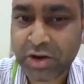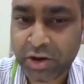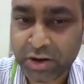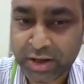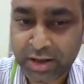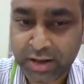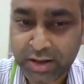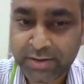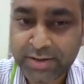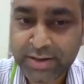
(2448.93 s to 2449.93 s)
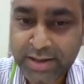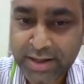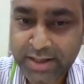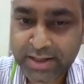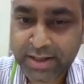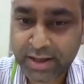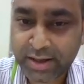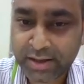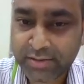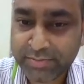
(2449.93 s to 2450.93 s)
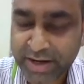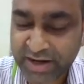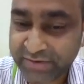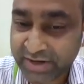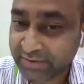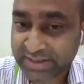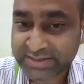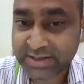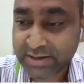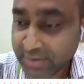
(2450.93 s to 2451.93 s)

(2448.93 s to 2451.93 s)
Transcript: or in peripheral fashion.